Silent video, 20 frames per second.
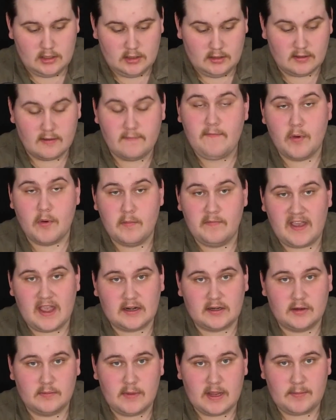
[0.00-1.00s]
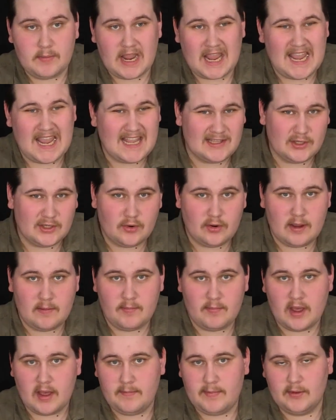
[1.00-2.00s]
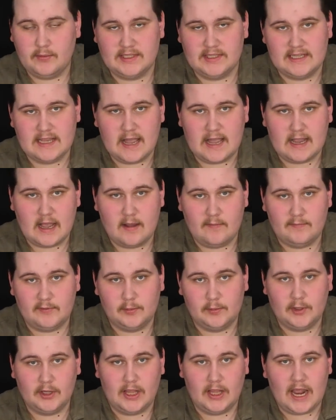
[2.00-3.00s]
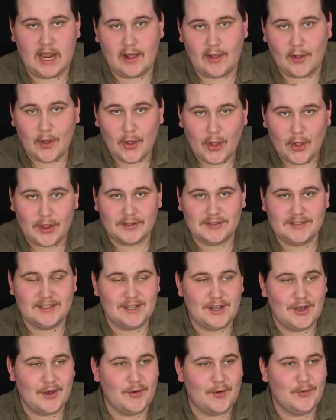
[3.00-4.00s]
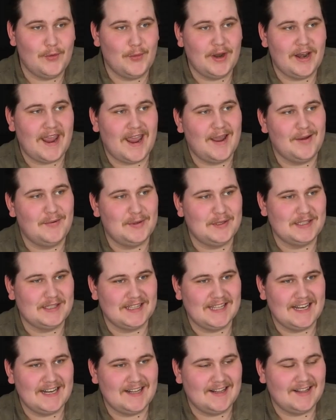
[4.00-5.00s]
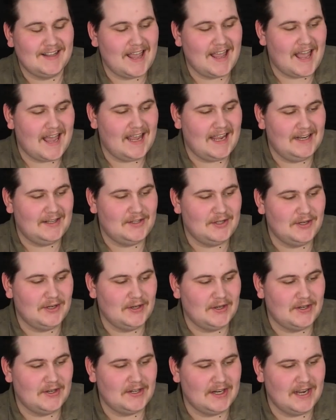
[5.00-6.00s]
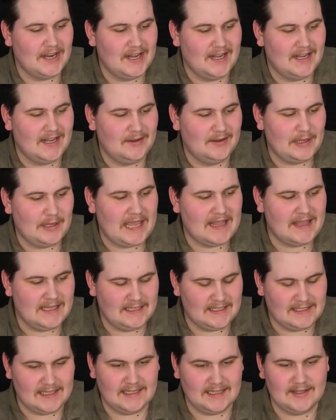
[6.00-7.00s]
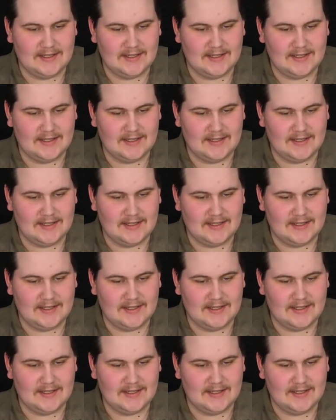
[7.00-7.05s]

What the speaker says: the form factor made my hands cramp up. It was not comfortable at all. So when I was little, I took, we had these things